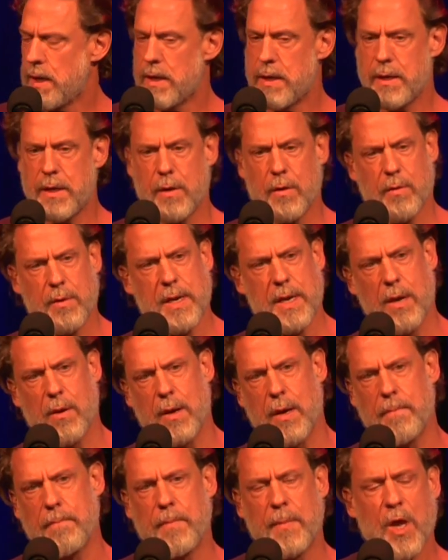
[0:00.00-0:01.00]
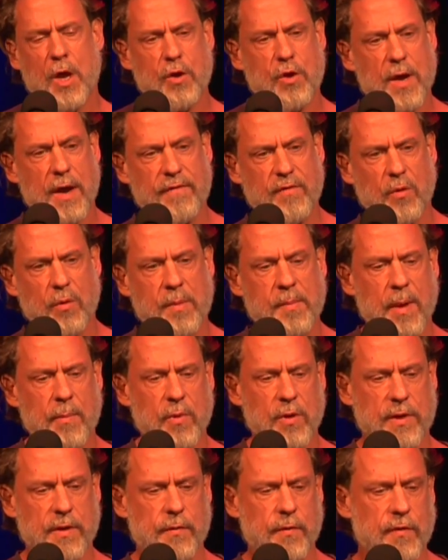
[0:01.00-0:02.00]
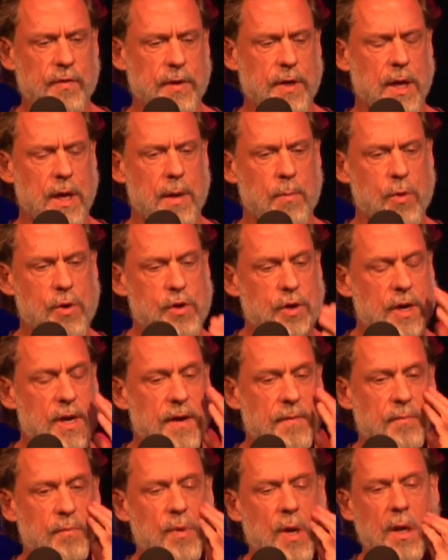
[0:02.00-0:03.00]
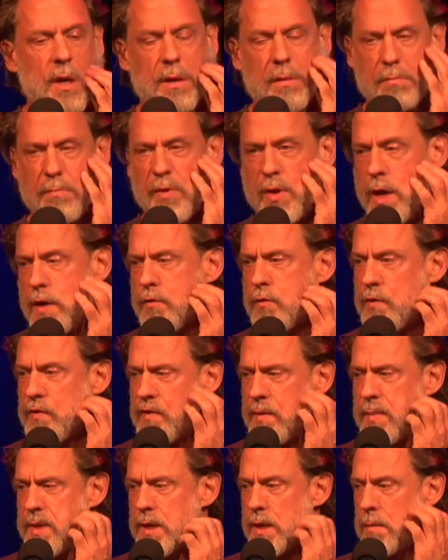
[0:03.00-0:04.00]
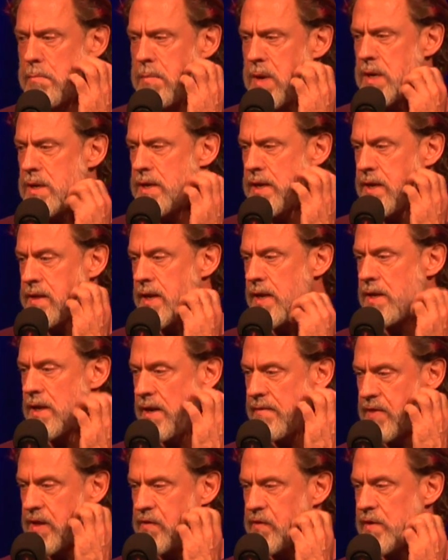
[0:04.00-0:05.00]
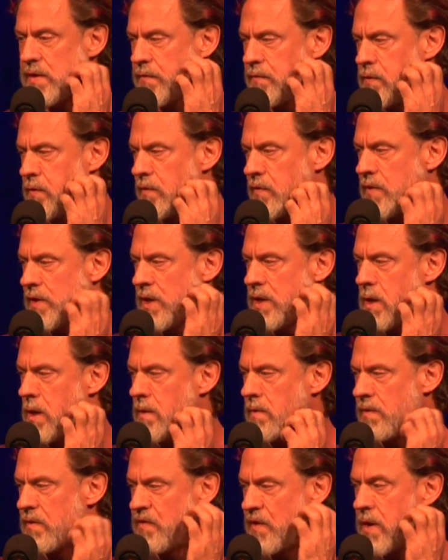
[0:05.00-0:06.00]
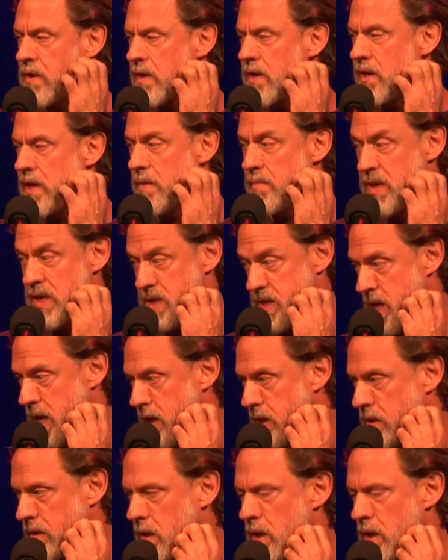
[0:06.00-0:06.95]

Now you have to remember this was a time when you could have lunch with somebody on Monday and they could have the sniffles, and on Sunday they'd be dead.